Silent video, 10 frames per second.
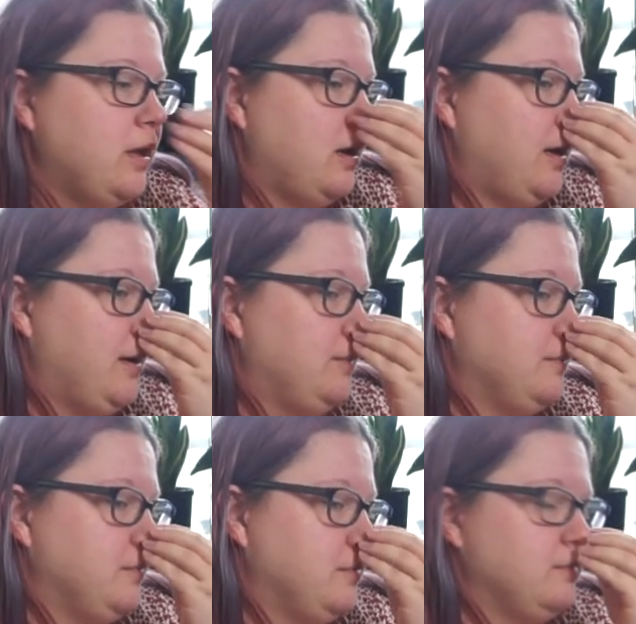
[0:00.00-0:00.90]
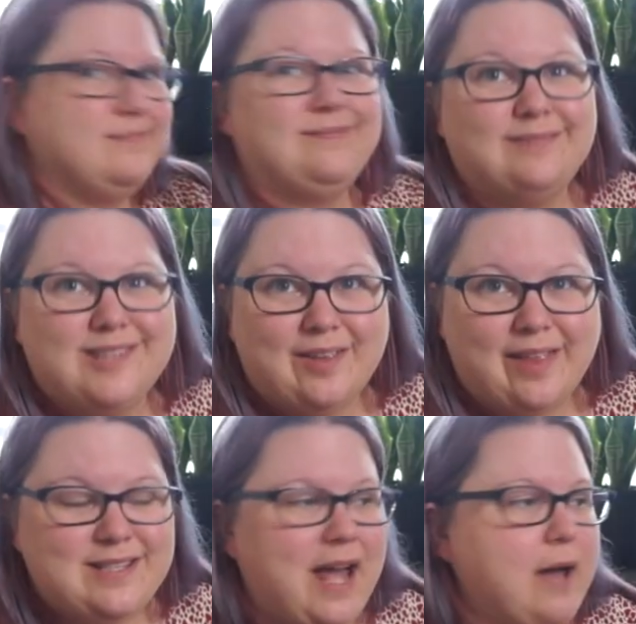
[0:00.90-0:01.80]
Um, so
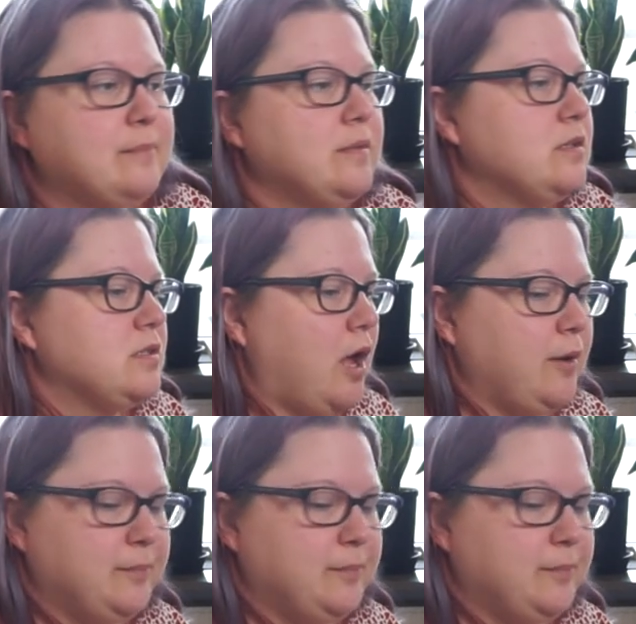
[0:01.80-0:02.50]
there's that. So.